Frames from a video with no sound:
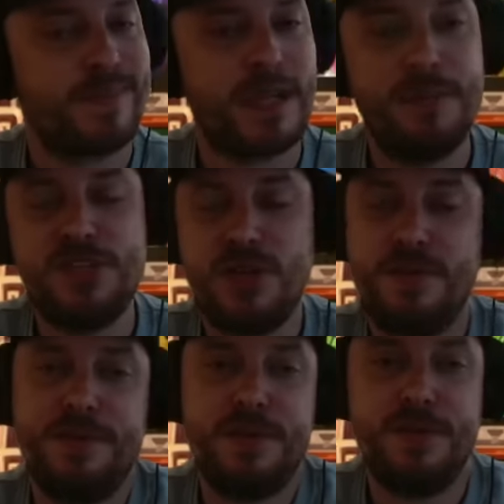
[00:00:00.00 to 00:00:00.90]
I mean, two
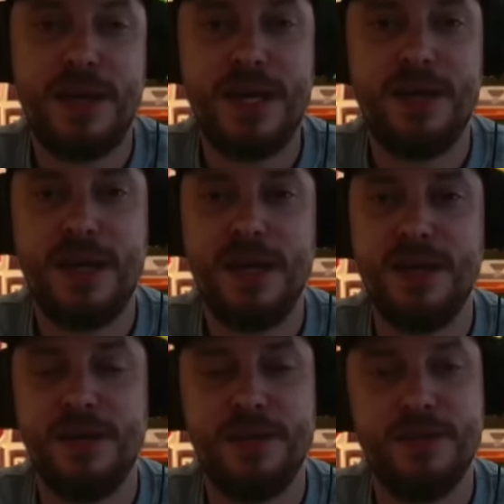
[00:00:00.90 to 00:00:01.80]
hundred fifty rand, I
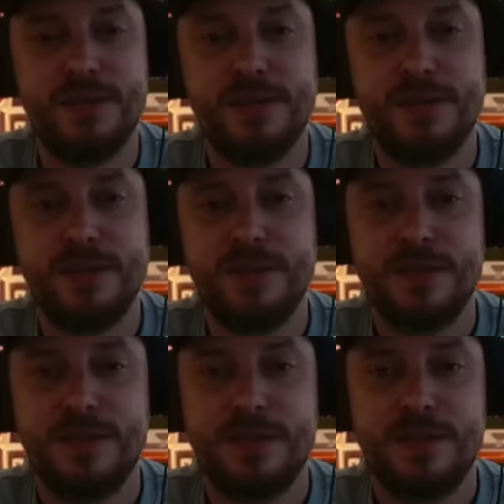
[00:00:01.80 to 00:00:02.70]
don't know.
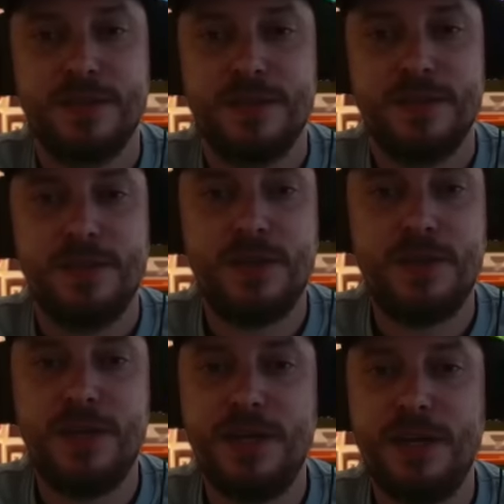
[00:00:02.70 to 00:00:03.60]
Not
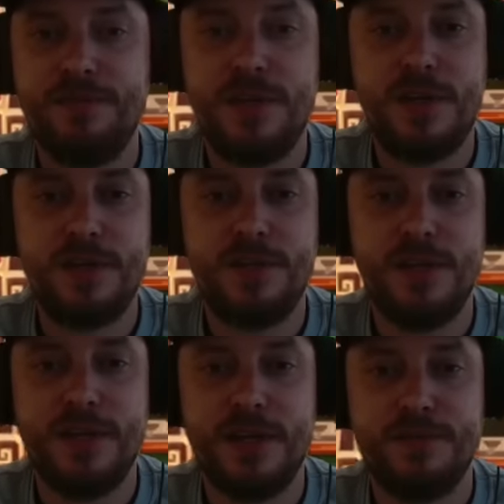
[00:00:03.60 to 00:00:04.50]
good enough, not
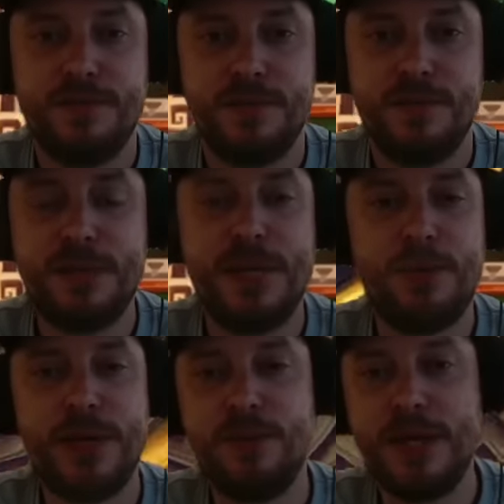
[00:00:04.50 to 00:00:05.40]
good enough. Wait,
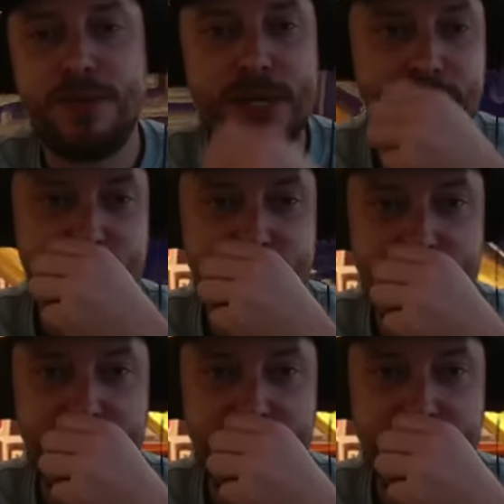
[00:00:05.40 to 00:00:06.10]
wait, wait, wait, wait, what